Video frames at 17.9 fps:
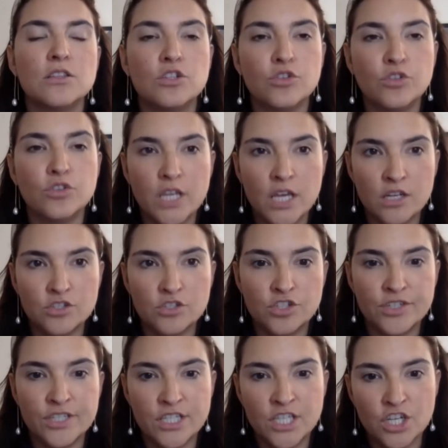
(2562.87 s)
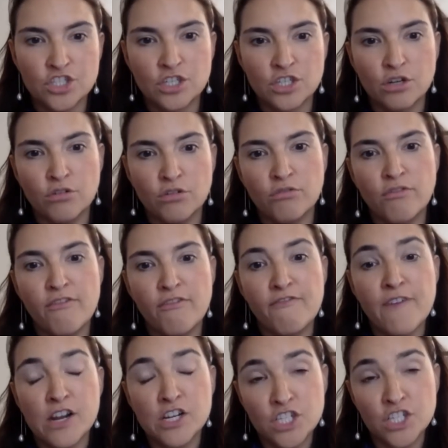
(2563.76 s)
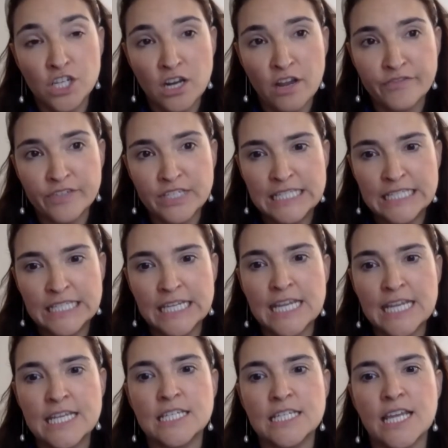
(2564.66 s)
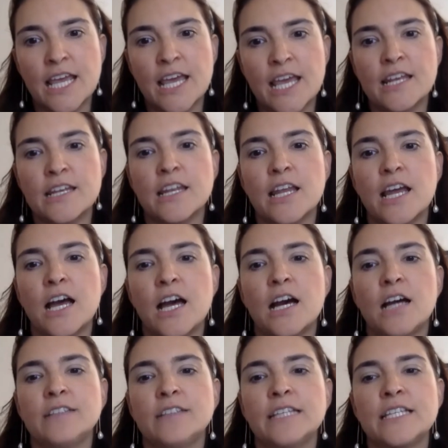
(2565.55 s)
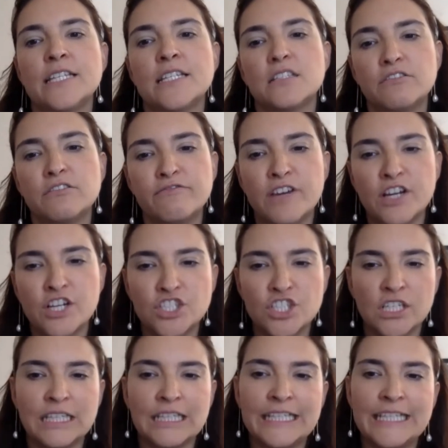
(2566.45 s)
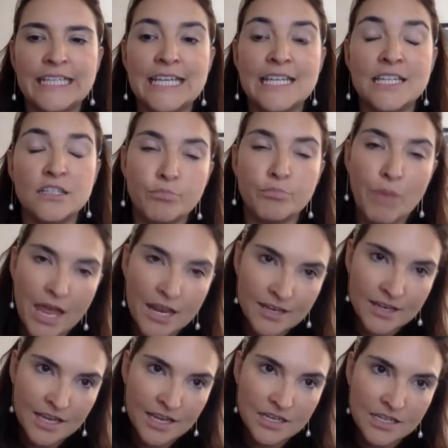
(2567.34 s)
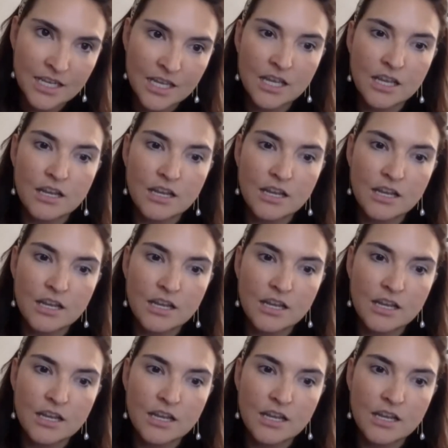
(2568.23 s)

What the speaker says: to the jurisdictional function of the state, and that is functionally independent